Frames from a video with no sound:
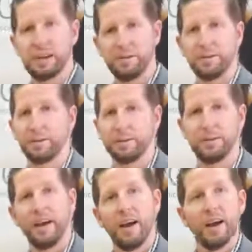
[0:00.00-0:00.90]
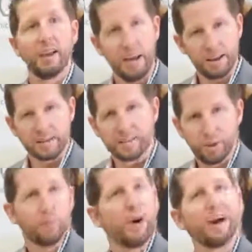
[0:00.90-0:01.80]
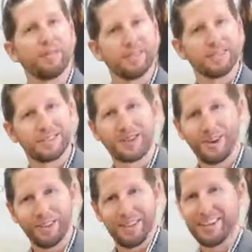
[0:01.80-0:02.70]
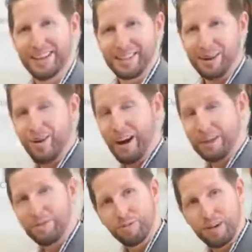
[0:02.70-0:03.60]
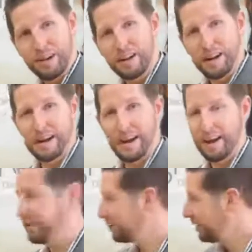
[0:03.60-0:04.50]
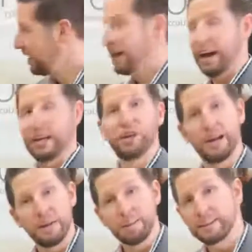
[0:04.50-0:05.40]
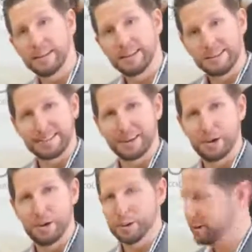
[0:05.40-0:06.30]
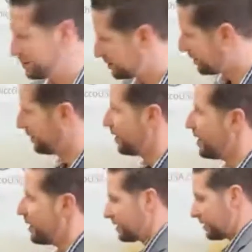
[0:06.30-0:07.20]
to tell you, yes, you have installed this at the correct recline angle, and you're able to then secure. So